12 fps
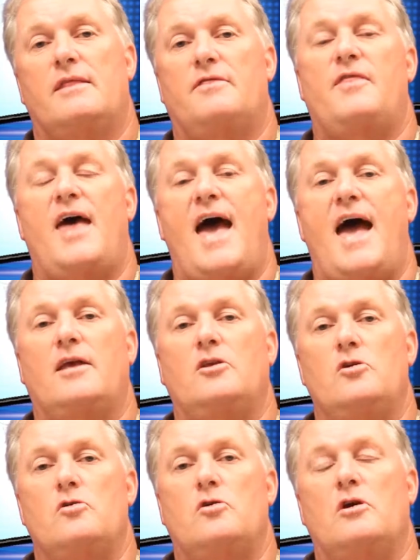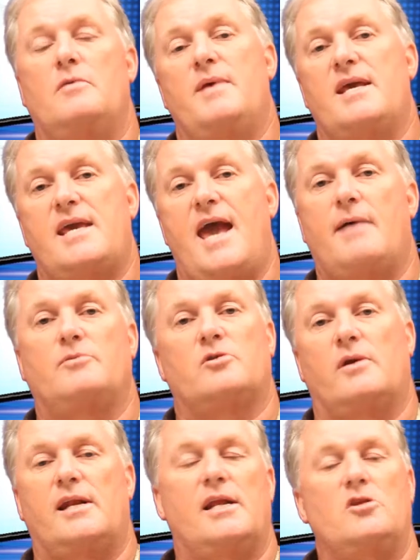that you could be
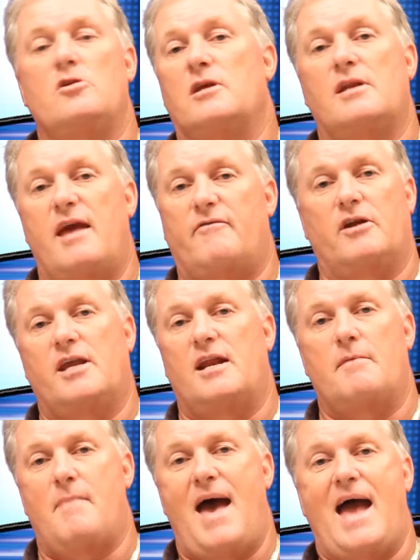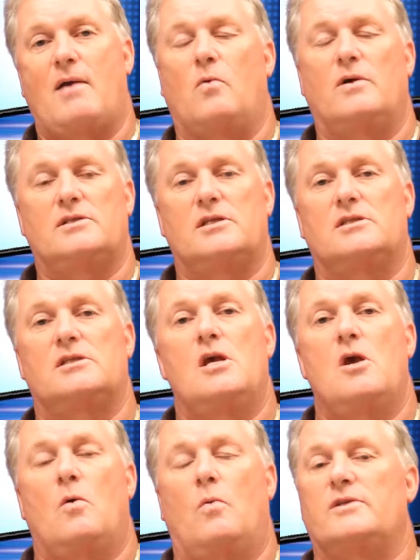capturing and you can never get it back. Once
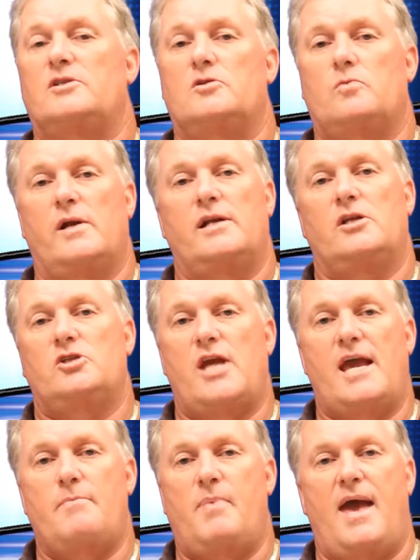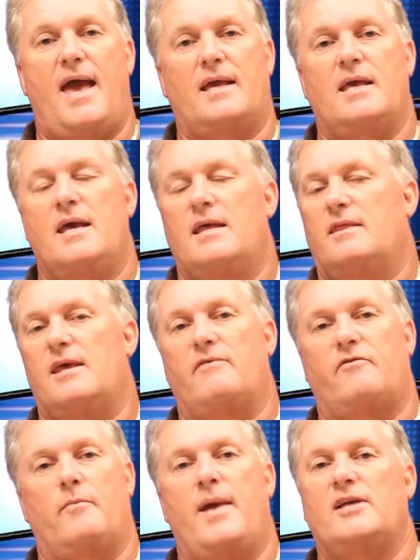it's written in JPEG, the
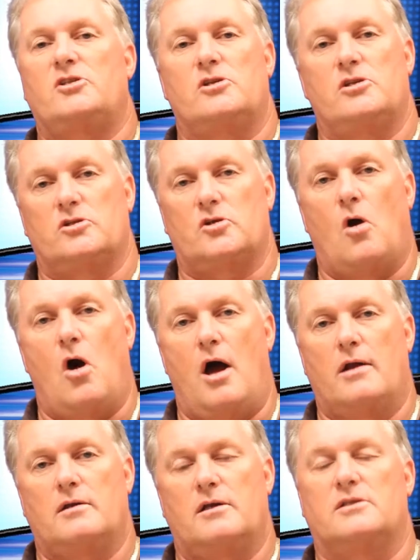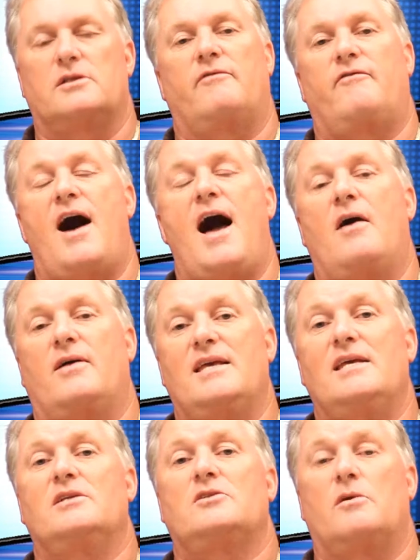information is gone because the file
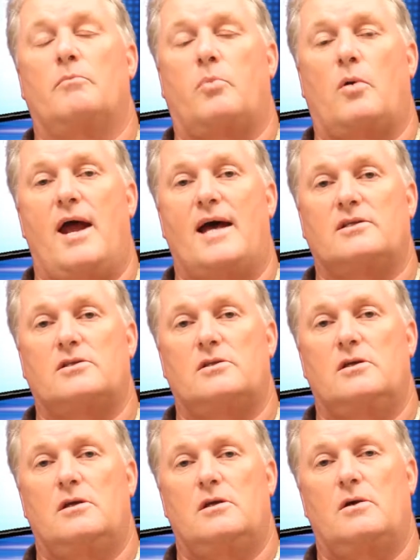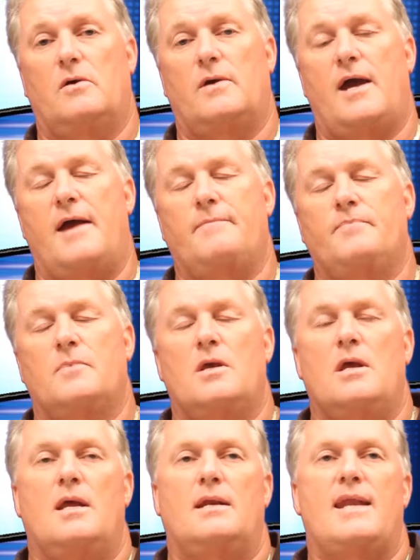is compressed. Okay.
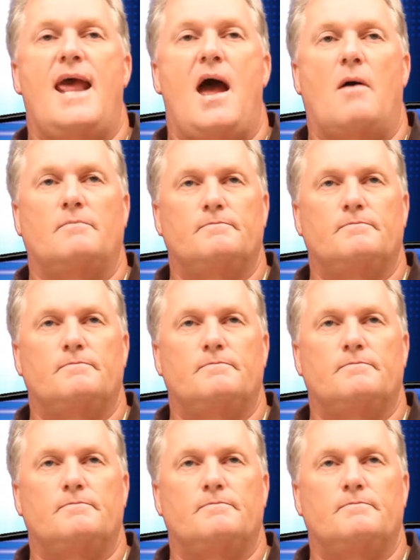Now,